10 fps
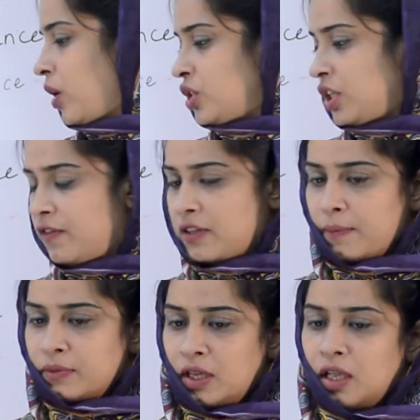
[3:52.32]
achieve
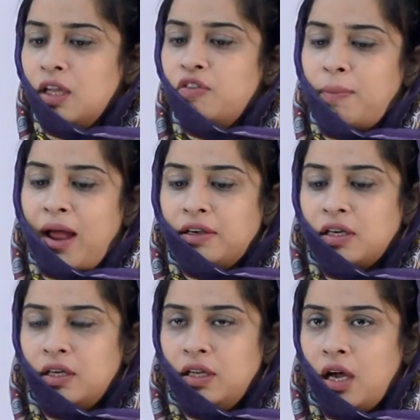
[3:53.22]
something
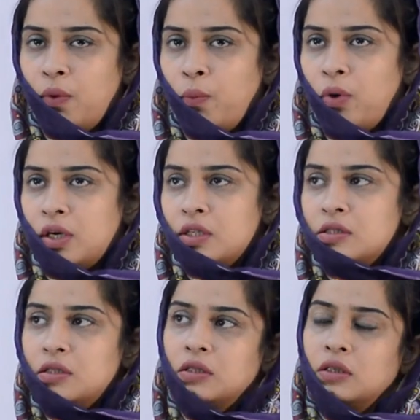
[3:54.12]
dramatically, what
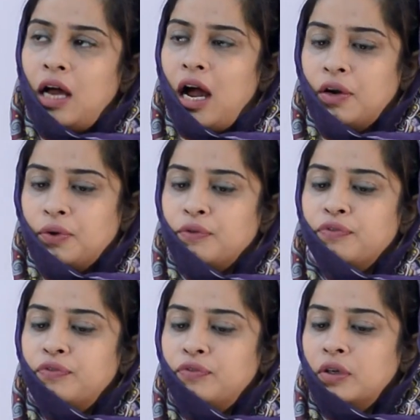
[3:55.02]
is the art
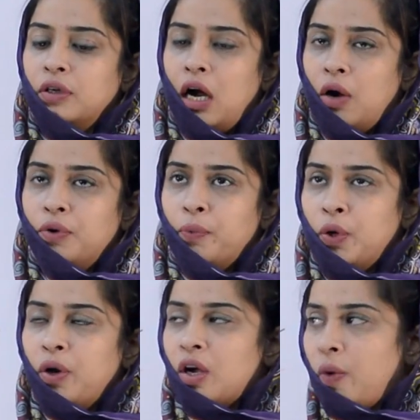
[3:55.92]
of, how would
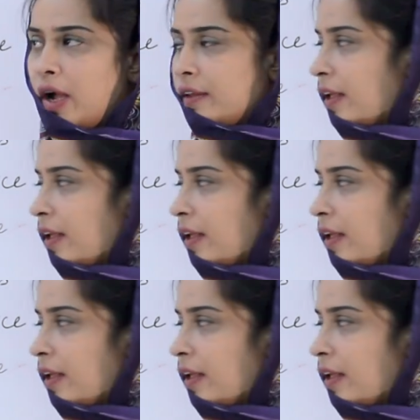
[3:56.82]
you acquire